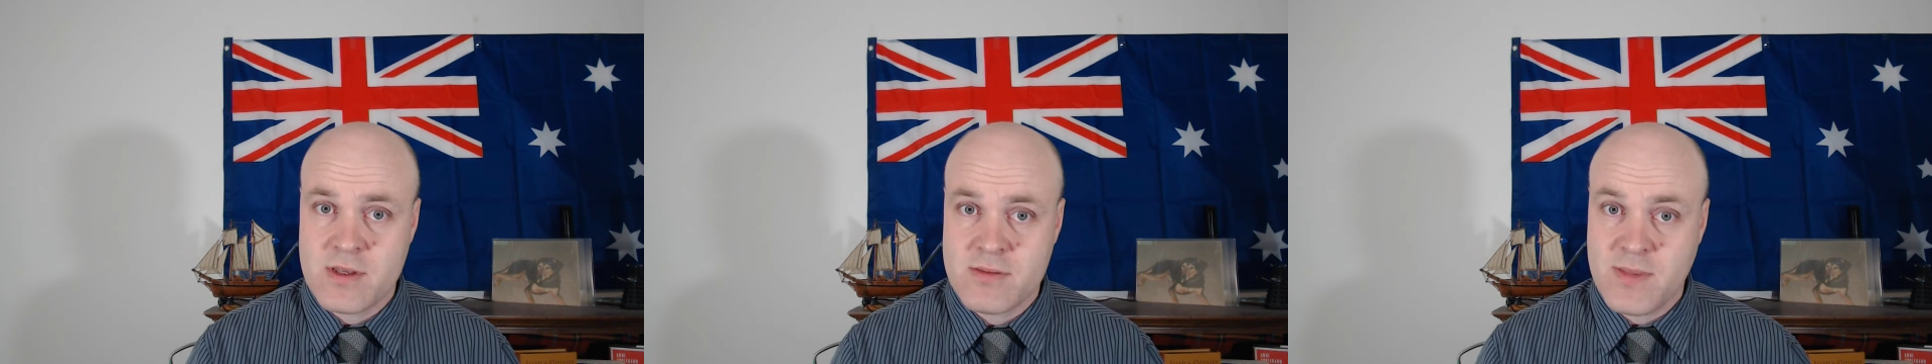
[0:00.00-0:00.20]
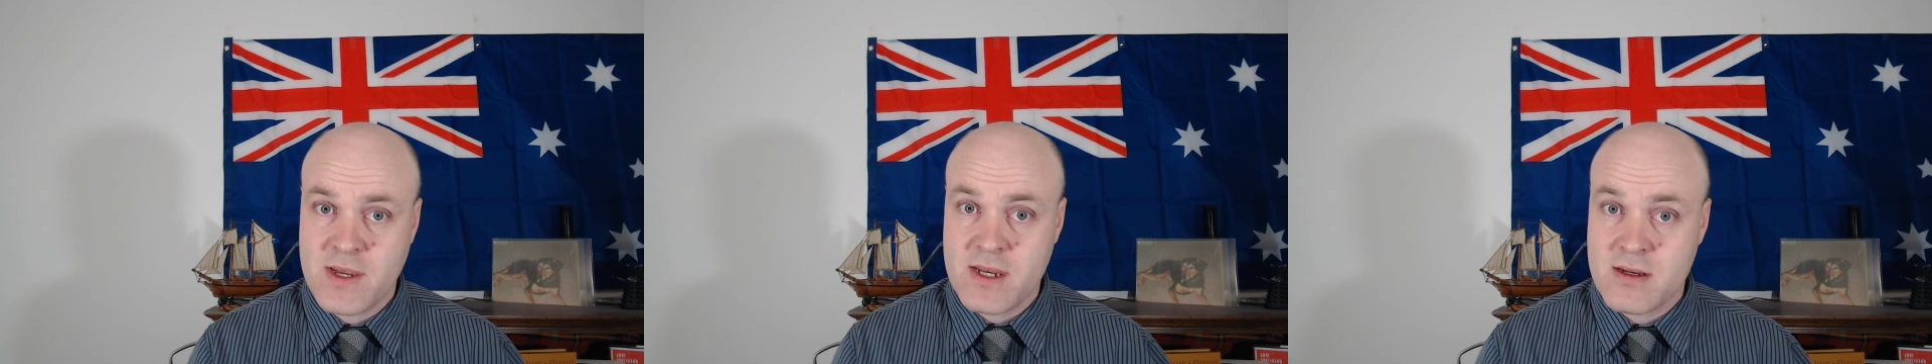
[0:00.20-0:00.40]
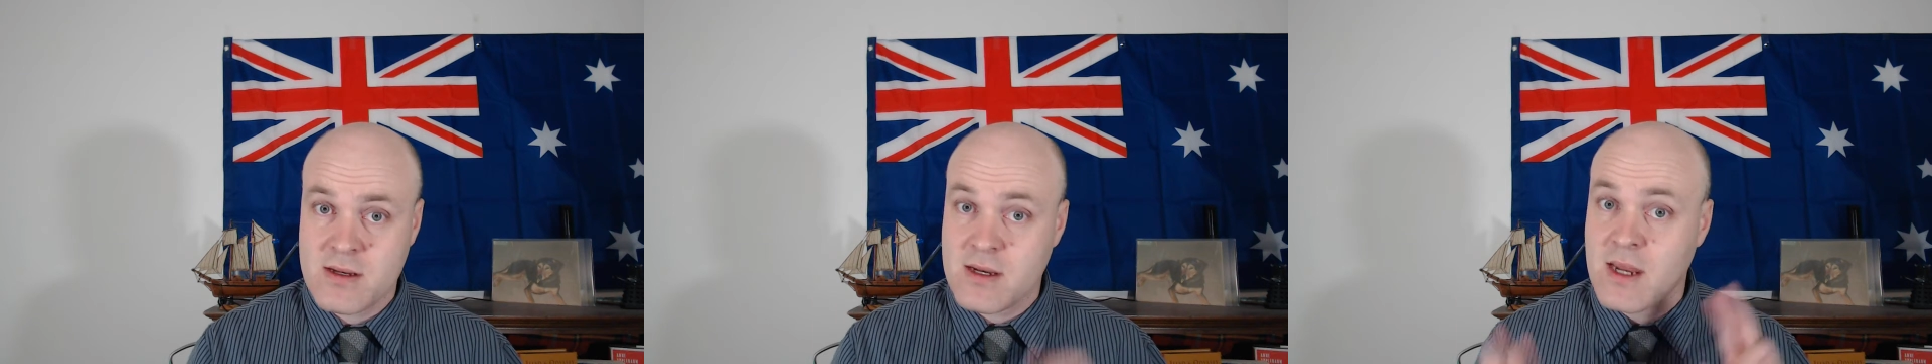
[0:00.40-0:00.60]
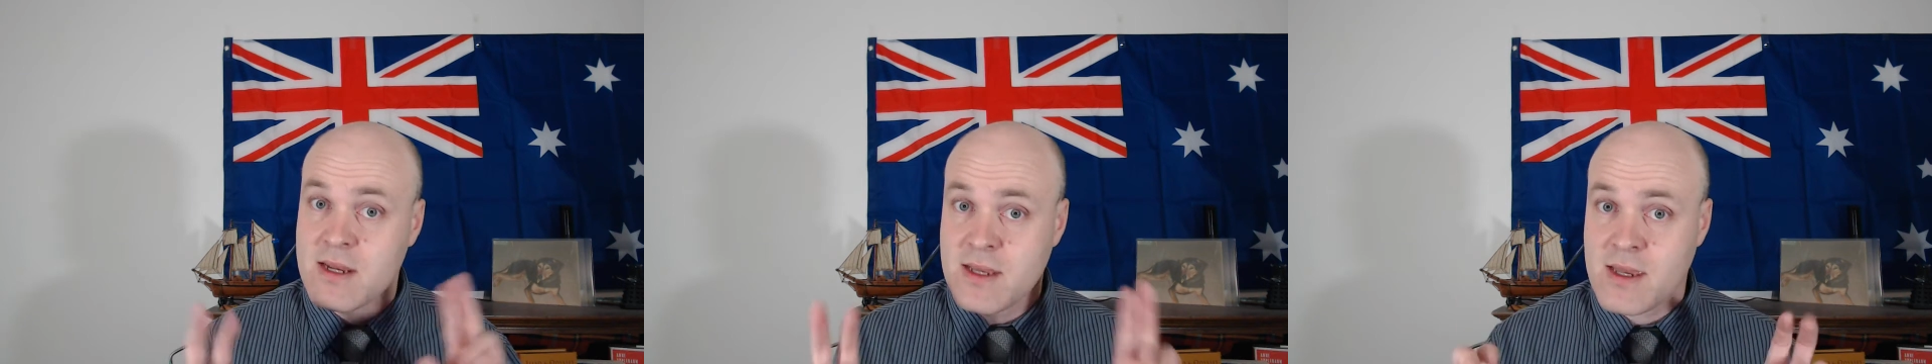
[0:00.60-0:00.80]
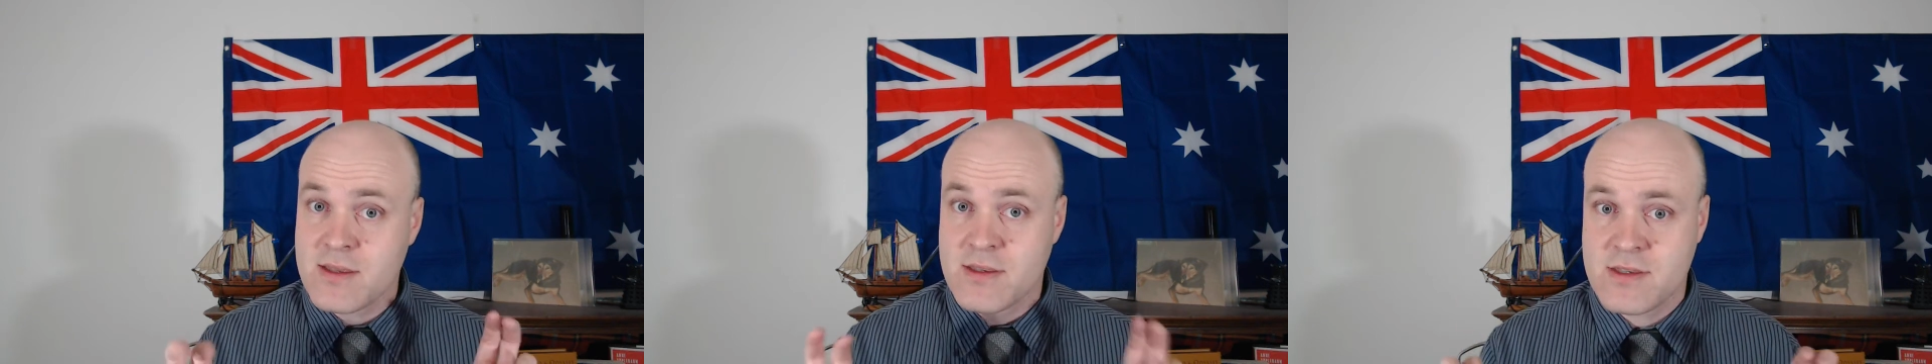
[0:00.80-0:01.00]
as being a
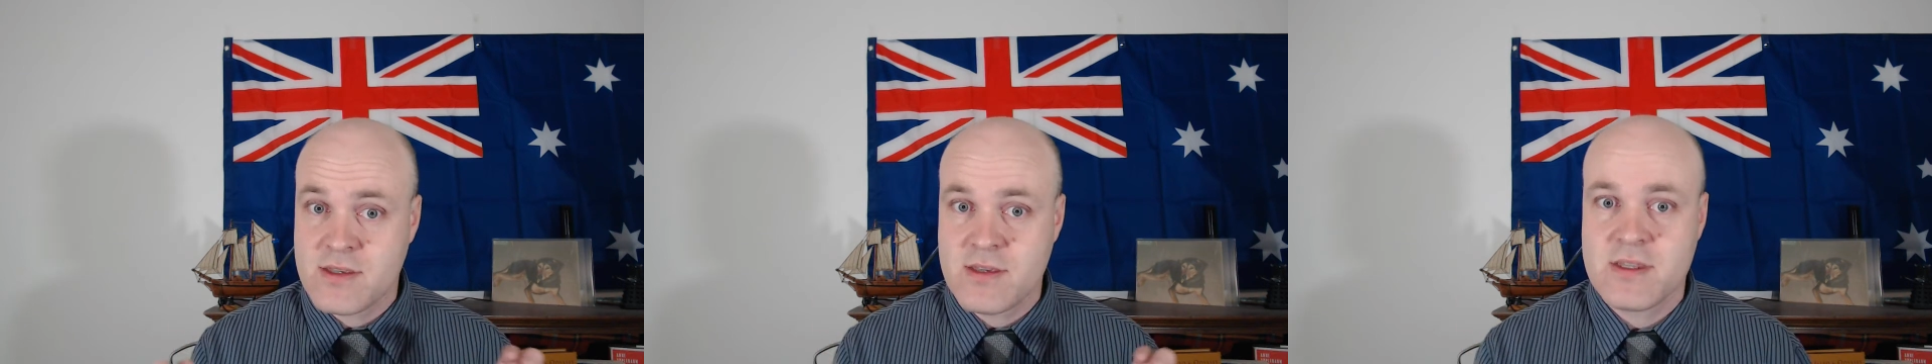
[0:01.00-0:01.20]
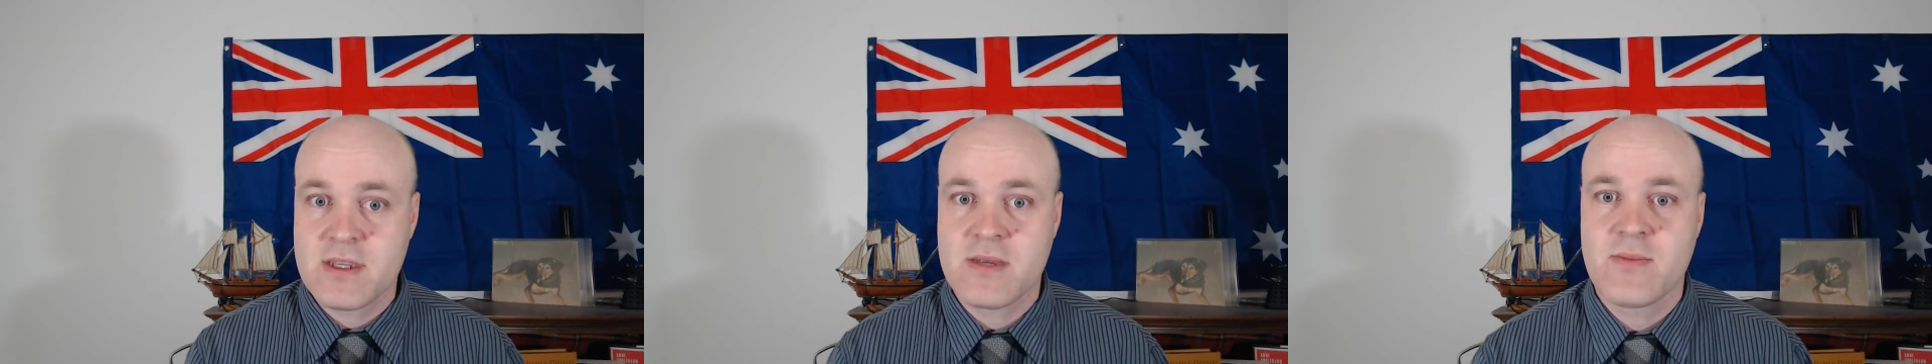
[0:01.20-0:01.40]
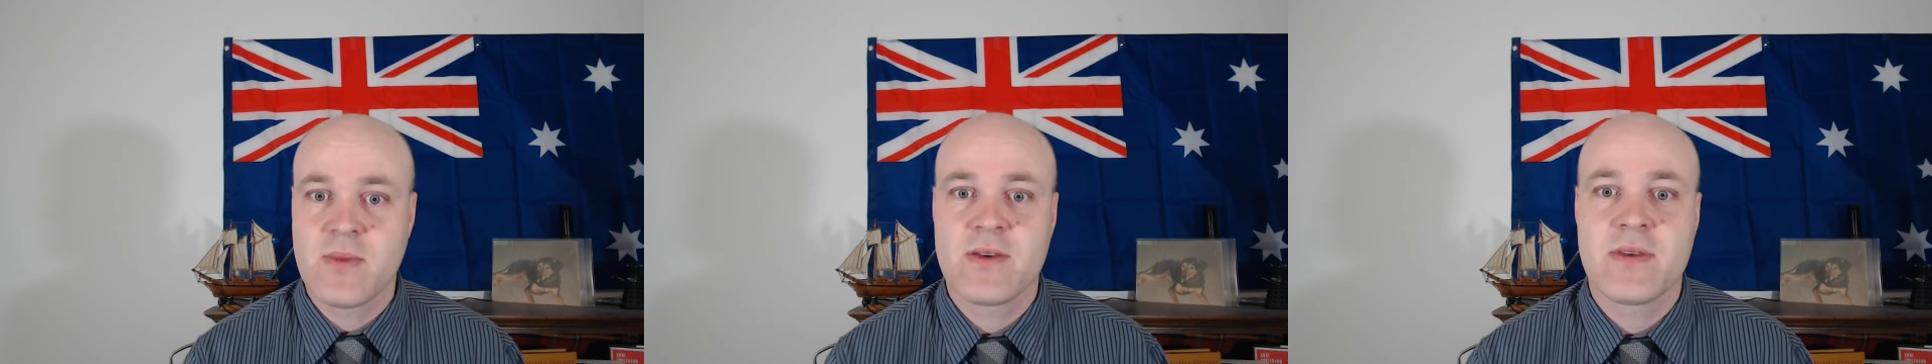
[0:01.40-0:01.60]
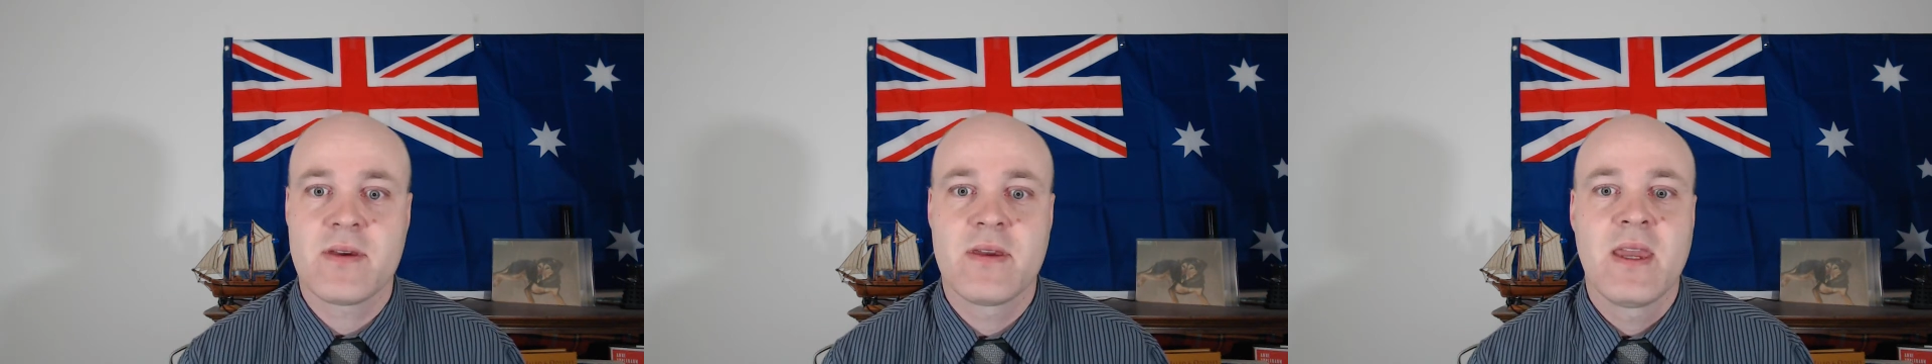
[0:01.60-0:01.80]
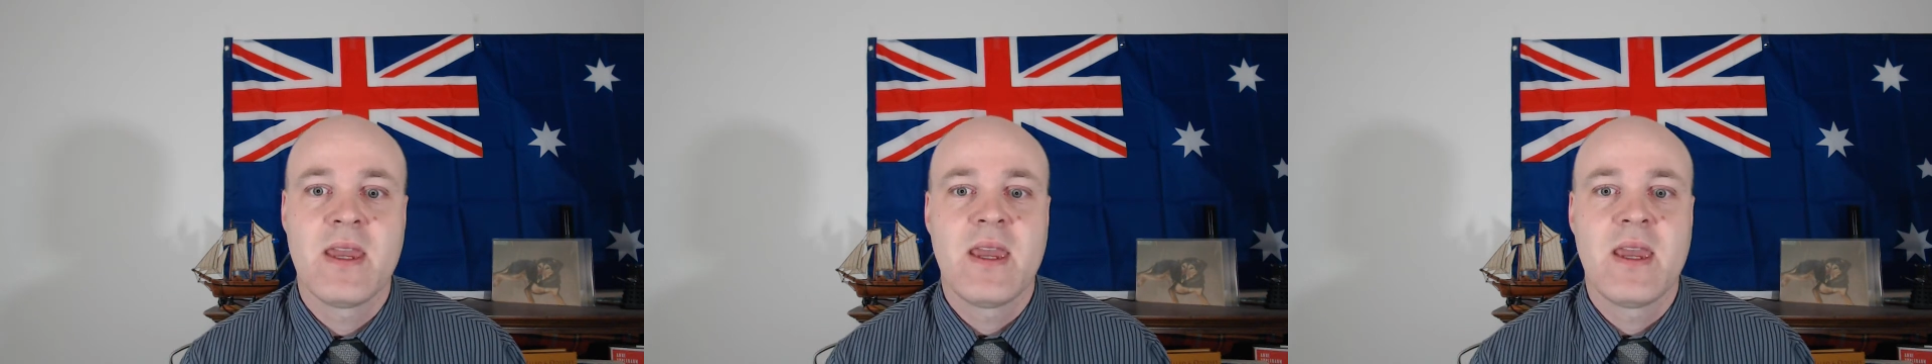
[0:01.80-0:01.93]
narcissistic mother.